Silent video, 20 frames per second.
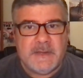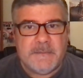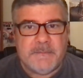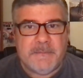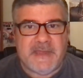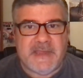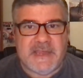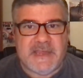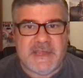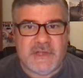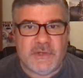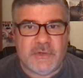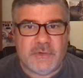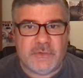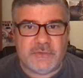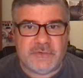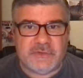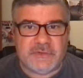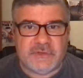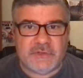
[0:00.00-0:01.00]
may He
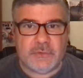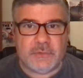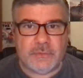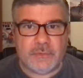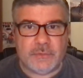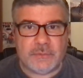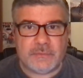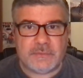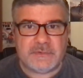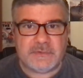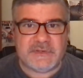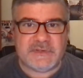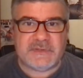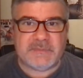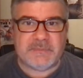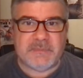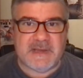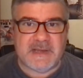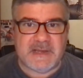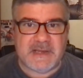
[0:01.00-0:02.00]
use you to
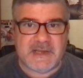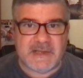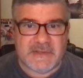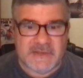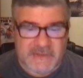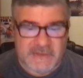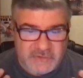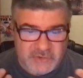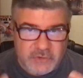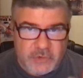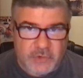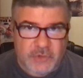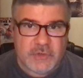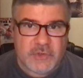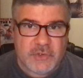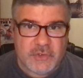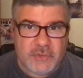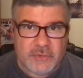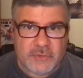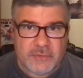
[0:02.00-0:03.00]
speak this good
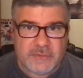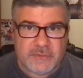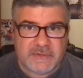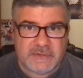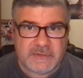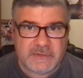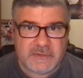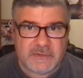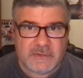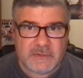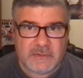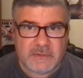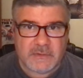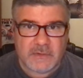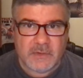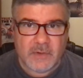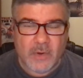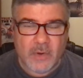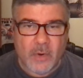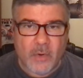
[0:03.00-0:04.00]
news
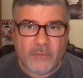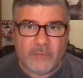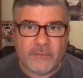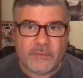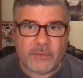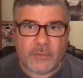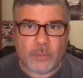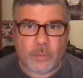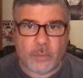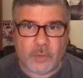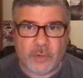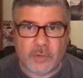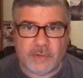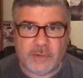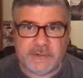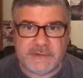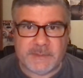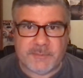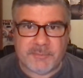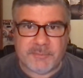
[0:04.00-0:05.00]
over the
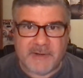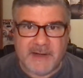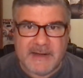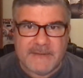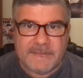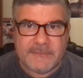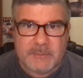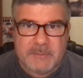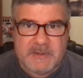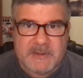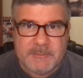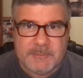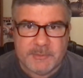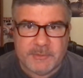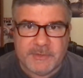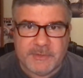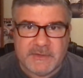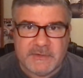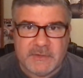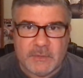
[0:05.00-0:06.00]
world, to pray for people
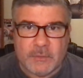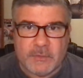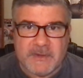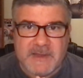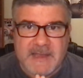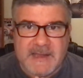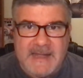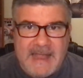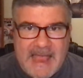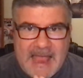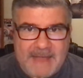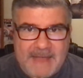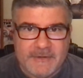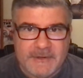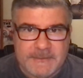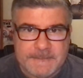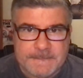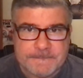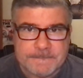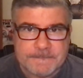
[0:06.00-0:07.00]
that don't yet have
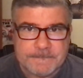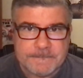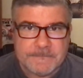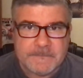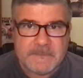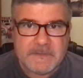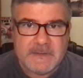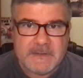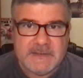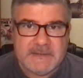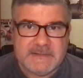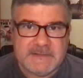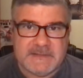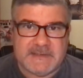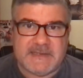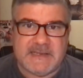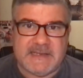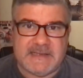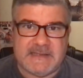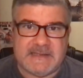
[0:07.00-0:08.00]
it, to
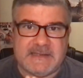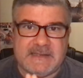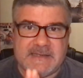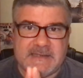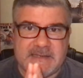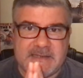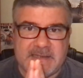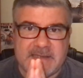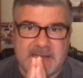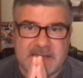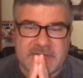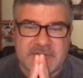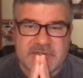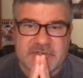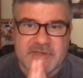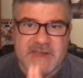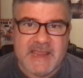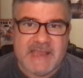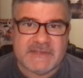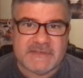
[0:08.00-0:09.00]
get a
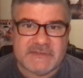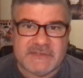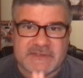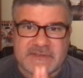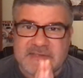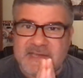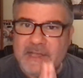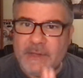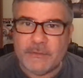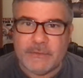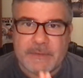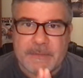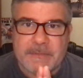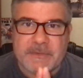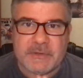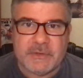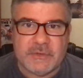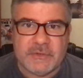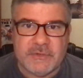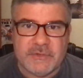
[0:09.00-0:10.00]
chance to tell them the
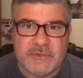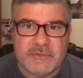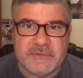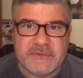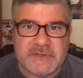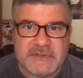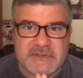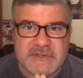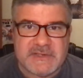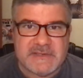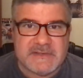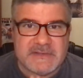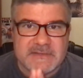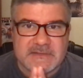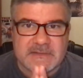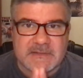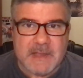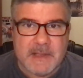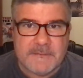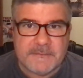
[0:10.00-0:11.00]
good news that
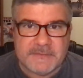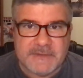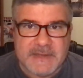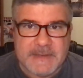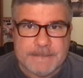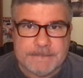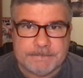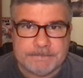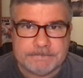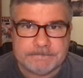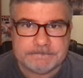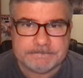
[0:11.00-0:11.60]
Jesus loves them.